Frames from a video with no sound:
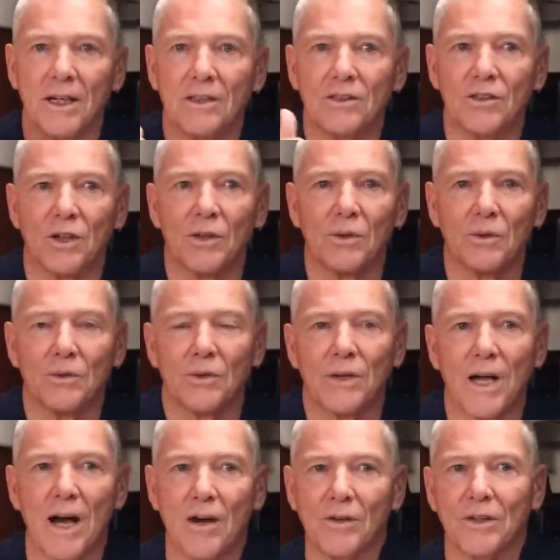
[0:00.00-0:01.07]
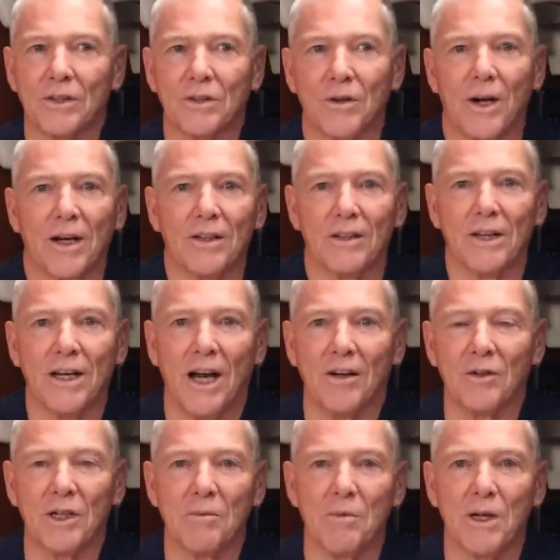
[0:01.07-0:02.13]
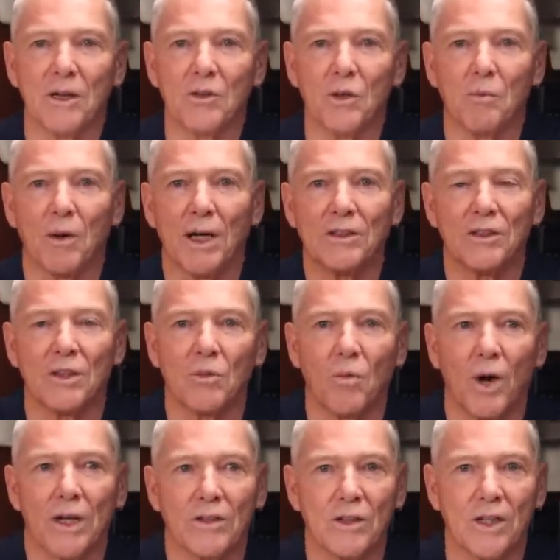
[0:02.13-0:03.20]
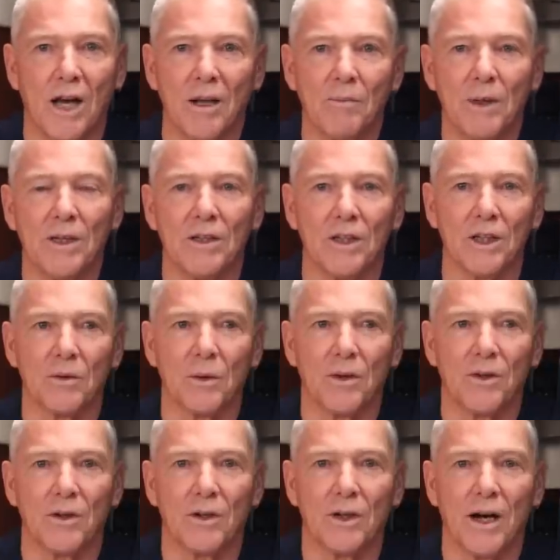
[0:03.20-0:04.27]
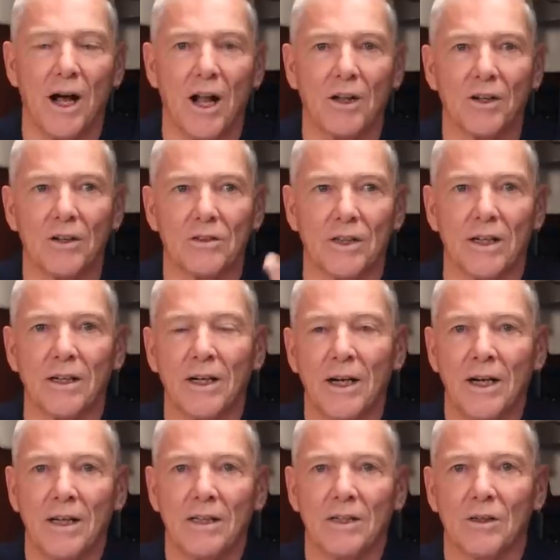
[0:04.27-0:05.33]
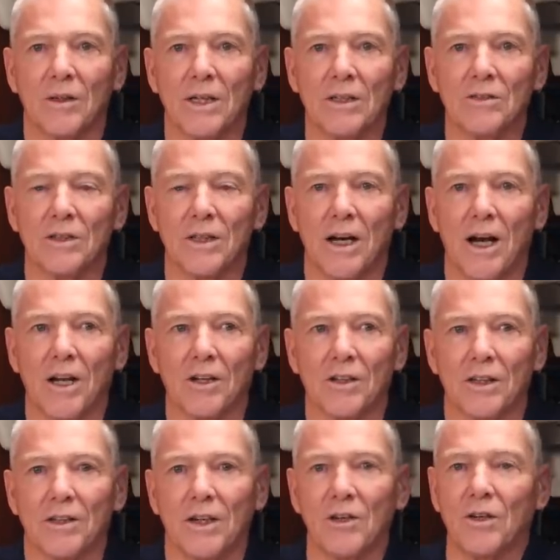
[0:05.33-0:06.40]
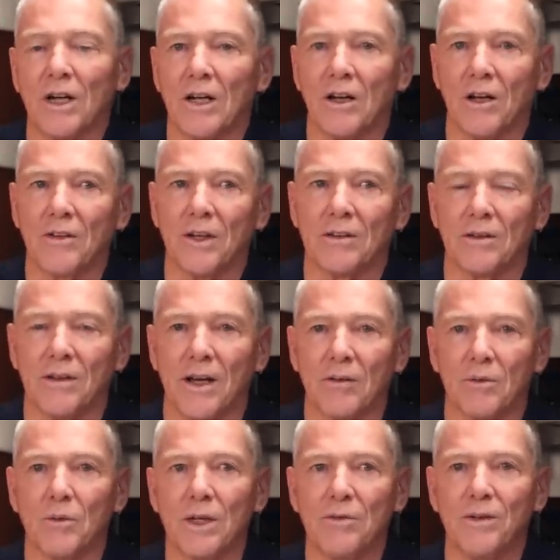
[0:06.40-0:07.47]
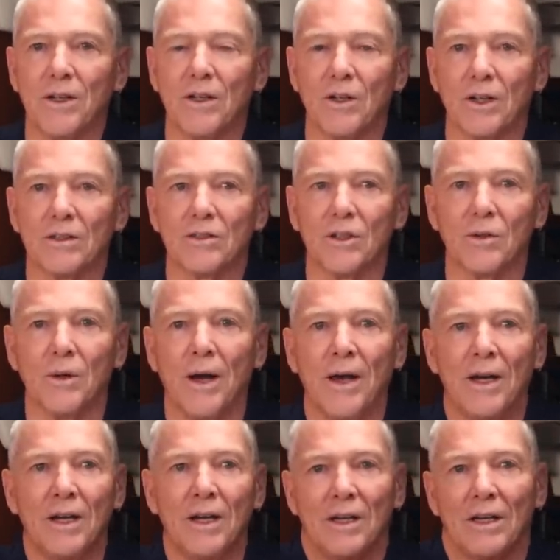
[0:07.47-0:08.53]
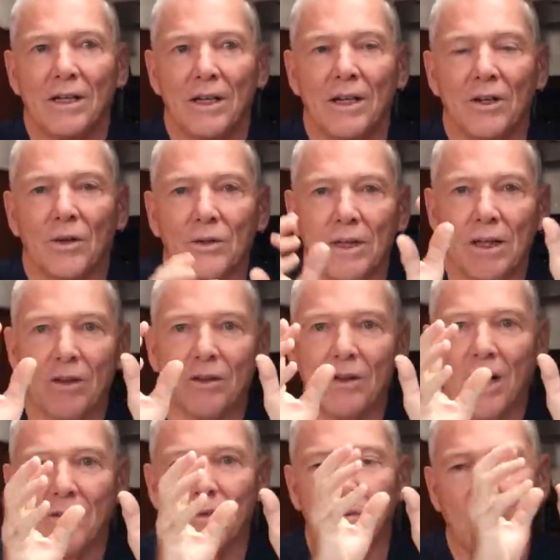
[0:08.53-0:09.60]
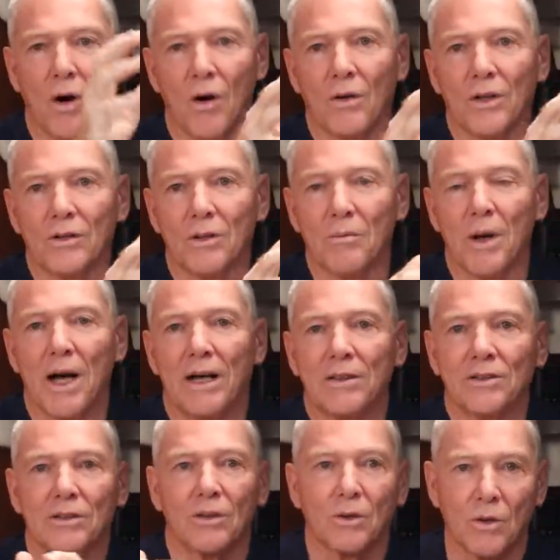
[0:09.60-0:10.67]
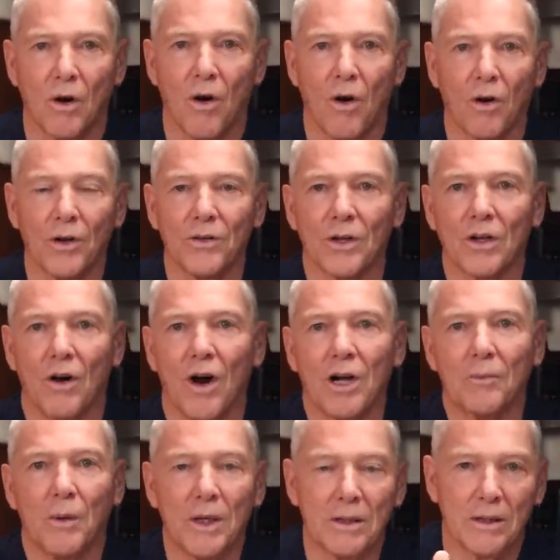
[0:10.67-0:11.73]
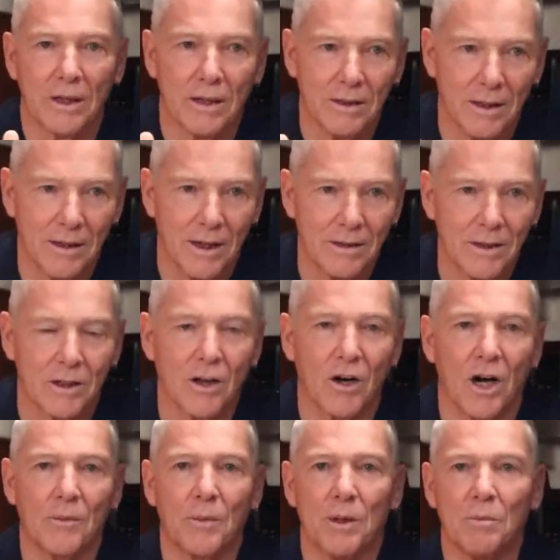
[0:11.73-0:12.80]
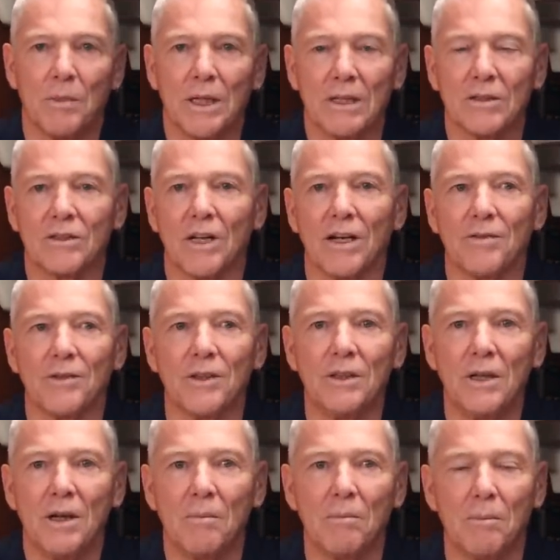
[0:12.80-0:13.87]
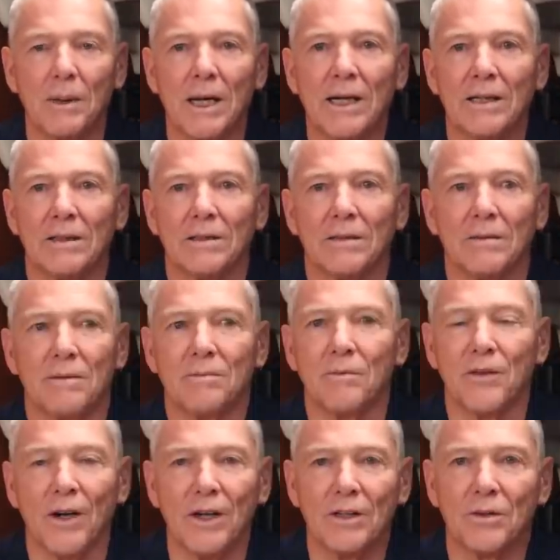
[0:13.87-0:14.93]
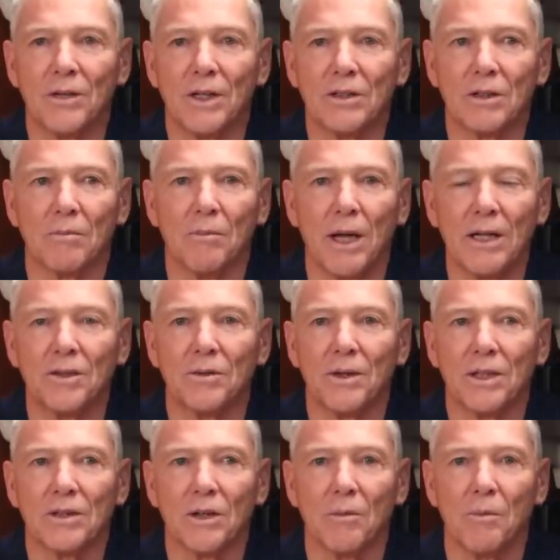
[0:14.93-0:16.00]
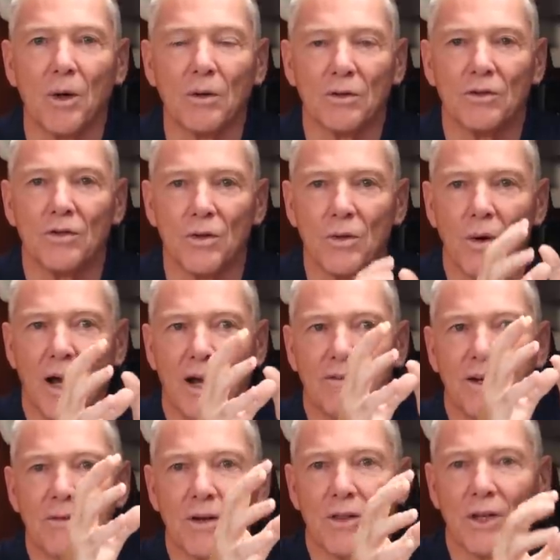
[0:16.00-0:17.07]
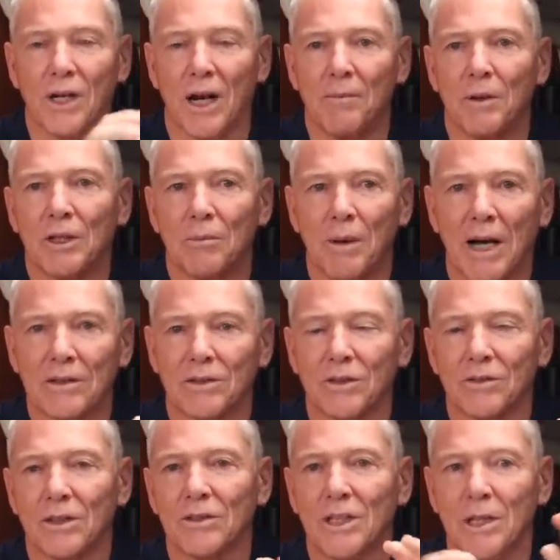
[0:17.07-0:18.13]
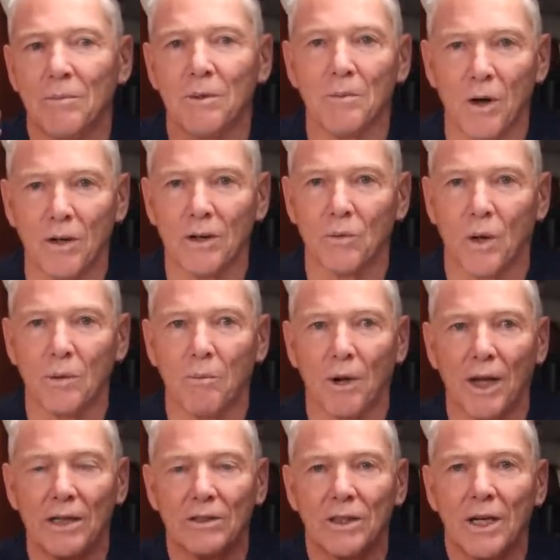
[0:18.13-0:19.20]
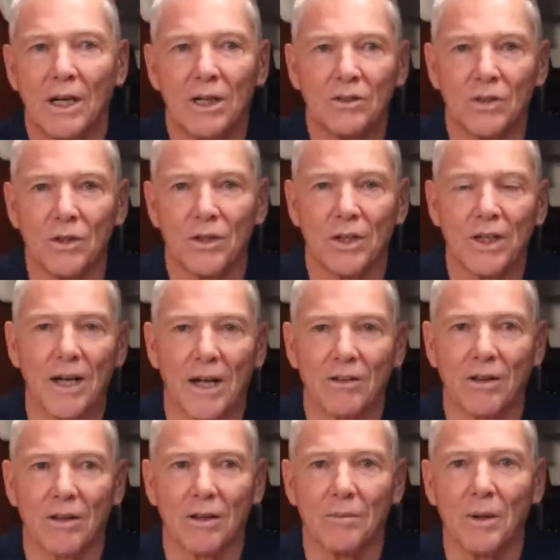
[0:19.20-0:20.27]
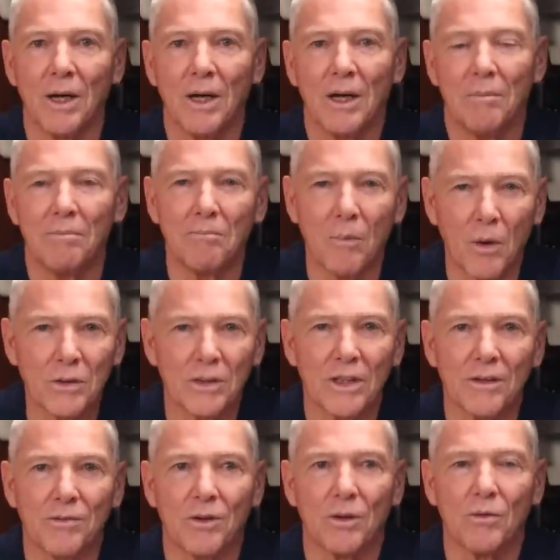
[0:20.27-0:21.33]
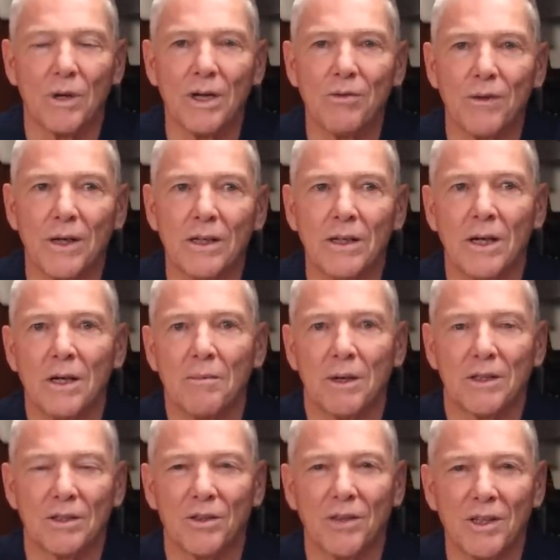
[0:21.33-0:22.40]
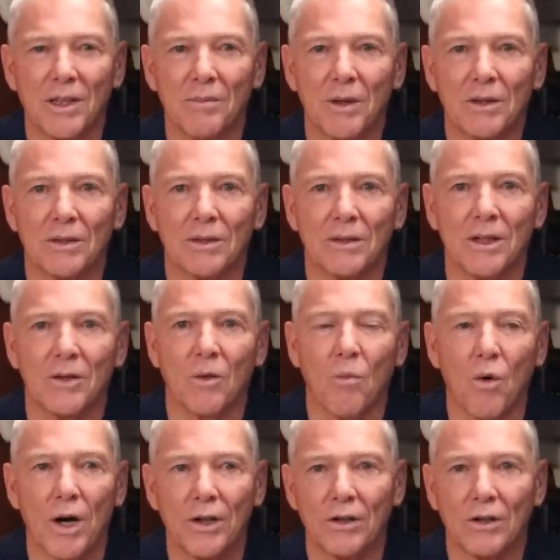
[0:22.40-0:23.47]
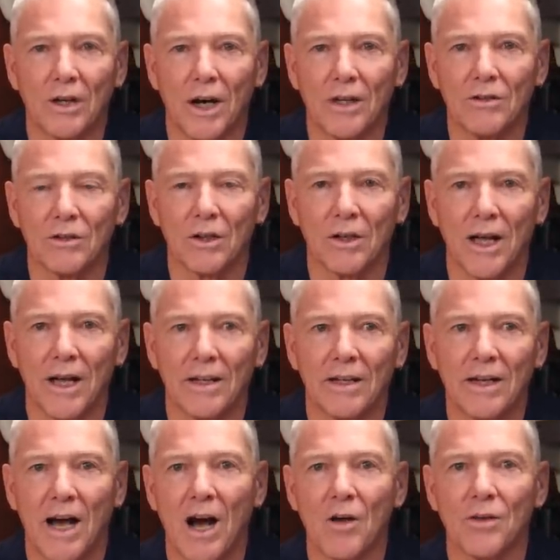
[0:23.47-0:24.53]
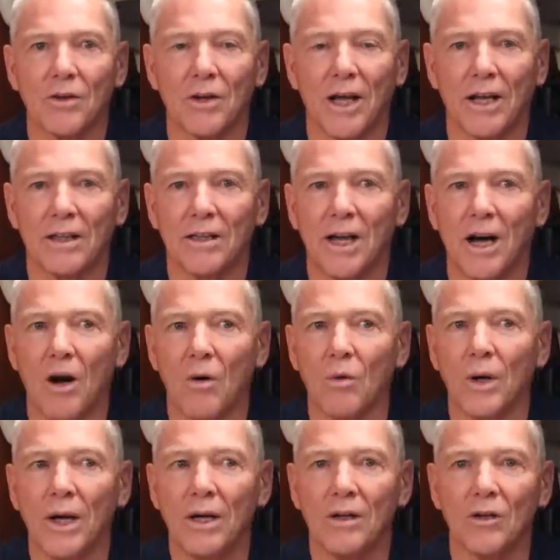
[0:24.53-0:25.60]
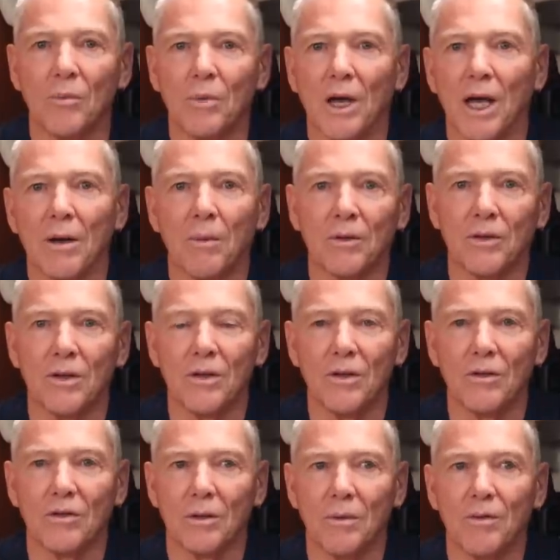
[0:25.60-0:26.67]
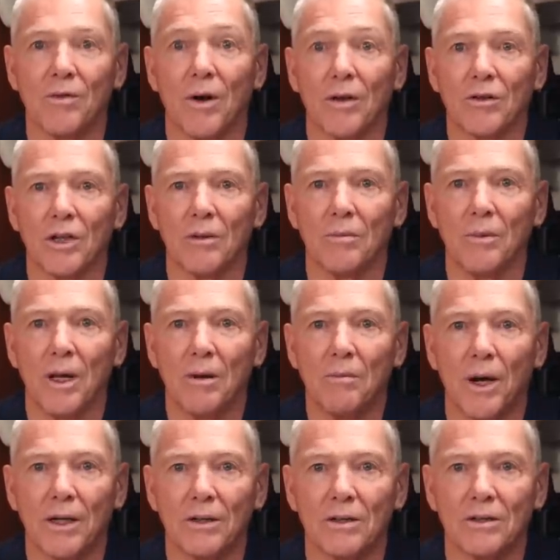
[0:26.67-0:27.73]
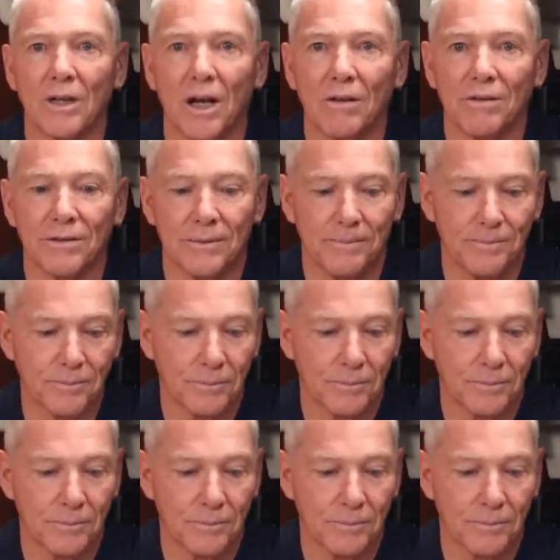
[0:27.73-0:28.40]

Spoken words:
So now you're trying to, you can't really be in two places at once. You can't be dealing with your halyards and, you know, easing the halyard and then hooking on that reefing hook. So, you know, either have them all at the mast or all in the cockpit being safer, but very traditional, many traditional boats do have everything up at the mast. So just keep them all in one place so you can get to them, mostly for reefing. But just think about, you know, where your lines are led and how they're led and how you'll be able to use them if you're out there by yourself.